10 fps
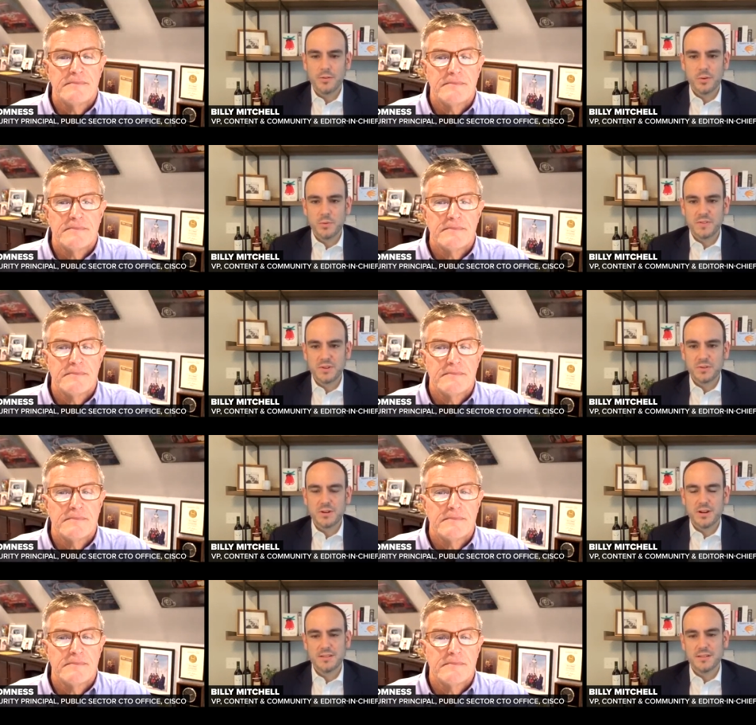Speaker 1: you're doing with Zero
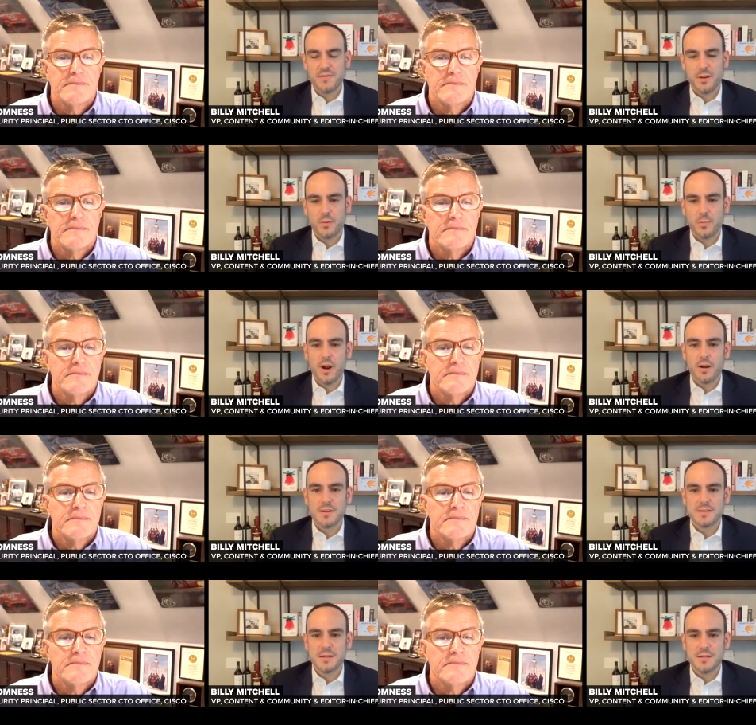Trust and the federal
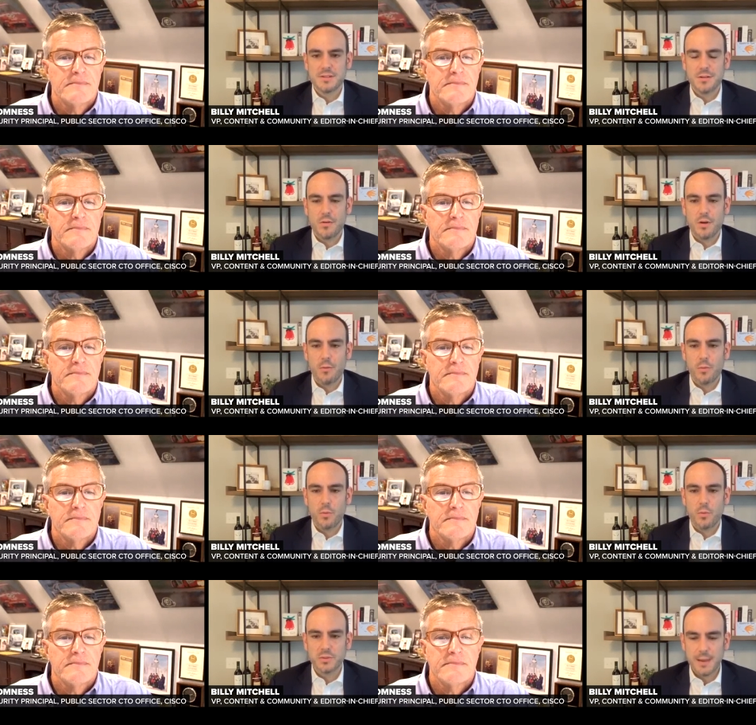progress there. So uh, we'll,
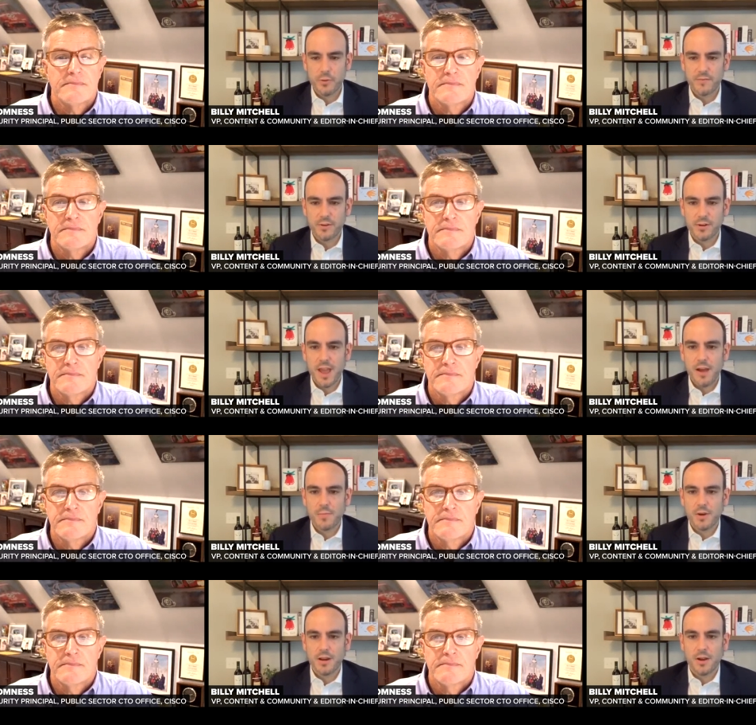we'll table it for now,
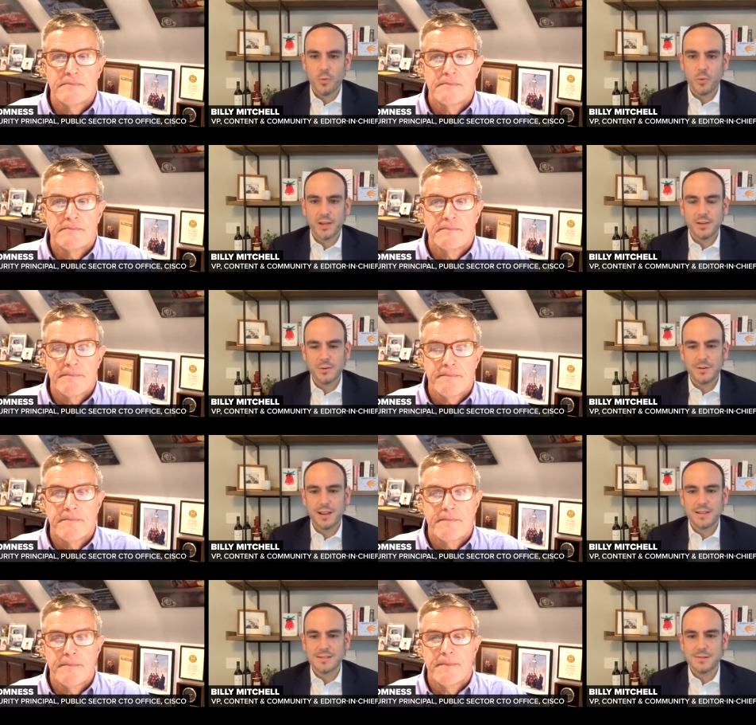but uh, hope we can do it
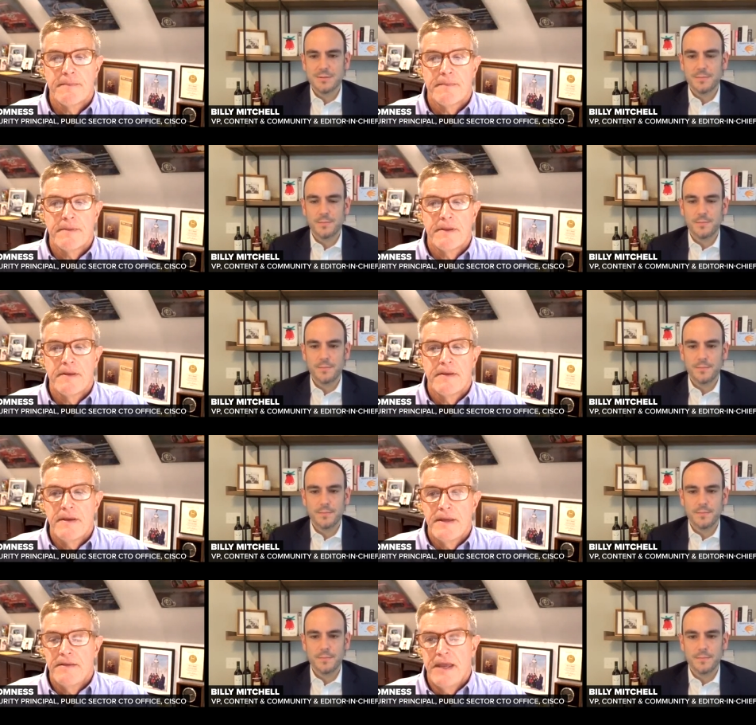again soon.
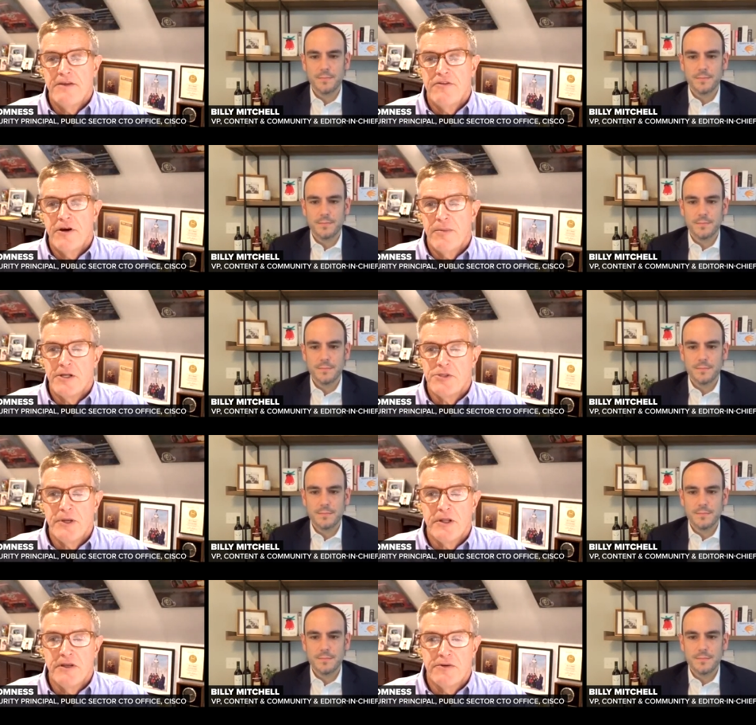
Speaker 2: Thanks very much,
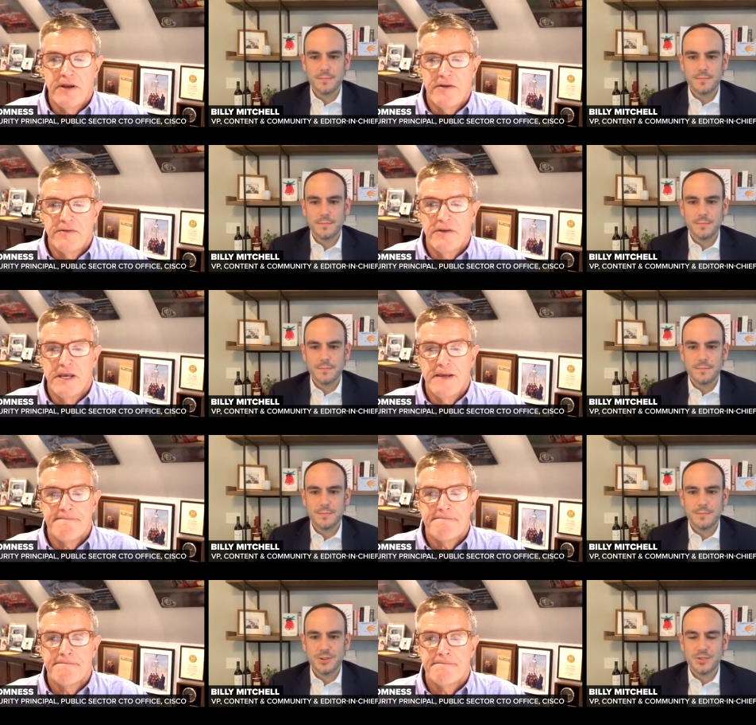Billy. It's great to see you.
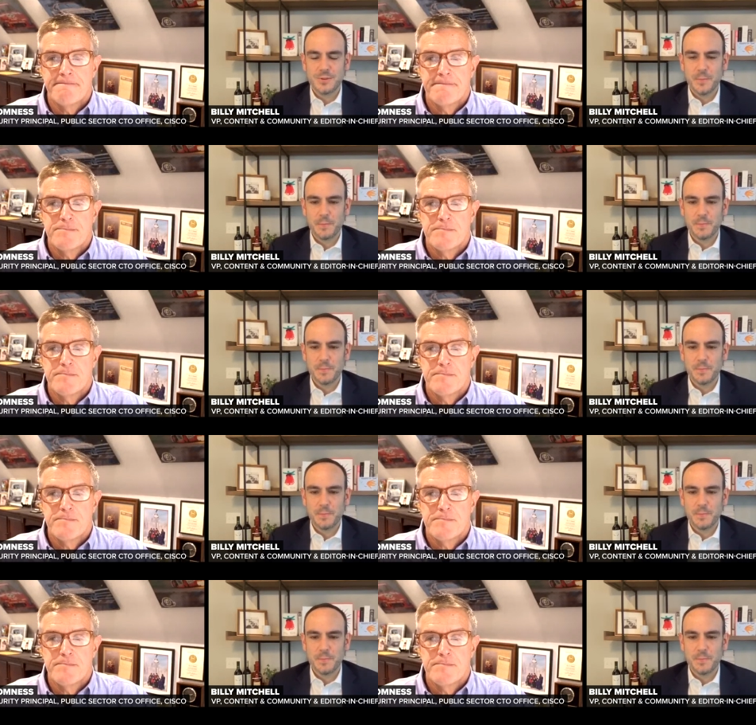
Speaker 1: You too.